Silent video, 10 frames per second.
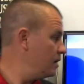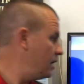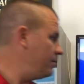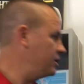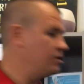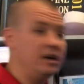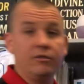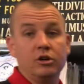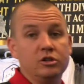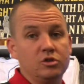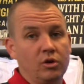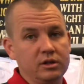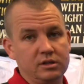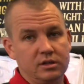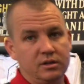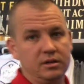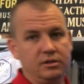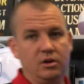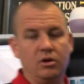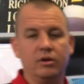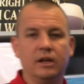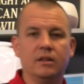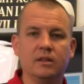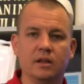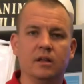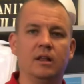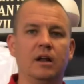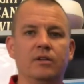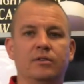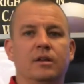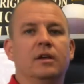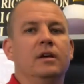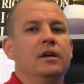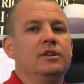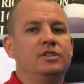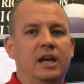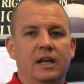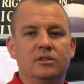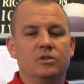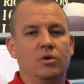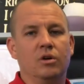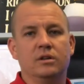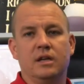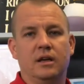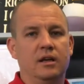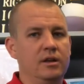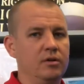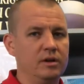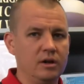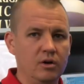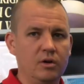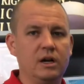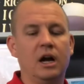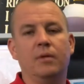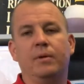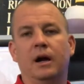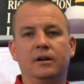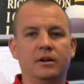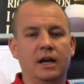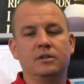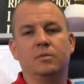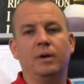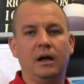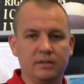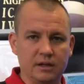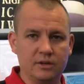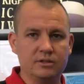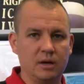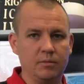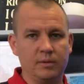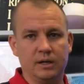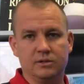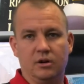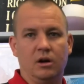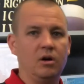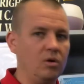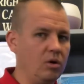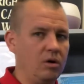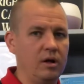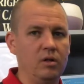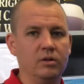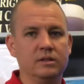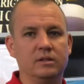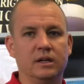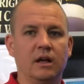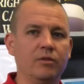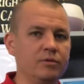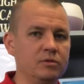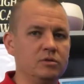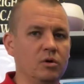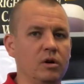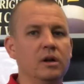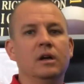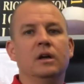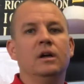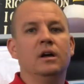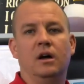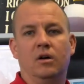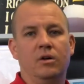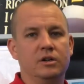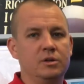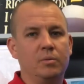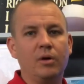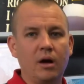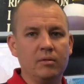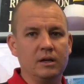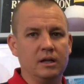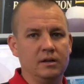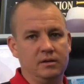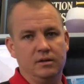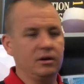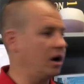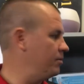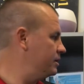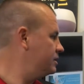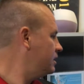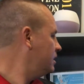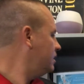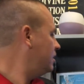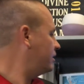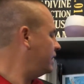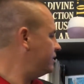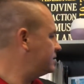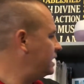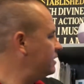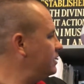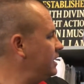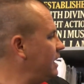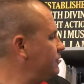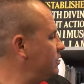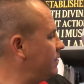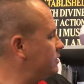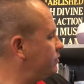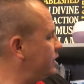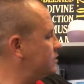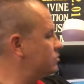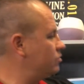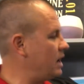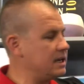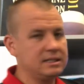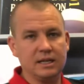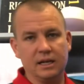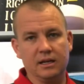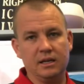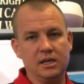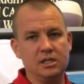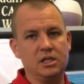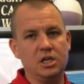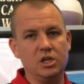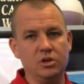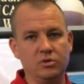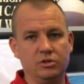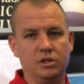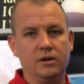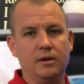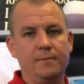And make sure you have a good source. Don't get a lot of those chain stores. You know, go to a chiropractor, naturopath to get your supplements, or a holistic health food store, or else you're probably getting garbage. Okay, the second thing after your alignment's fixed, resting is huge.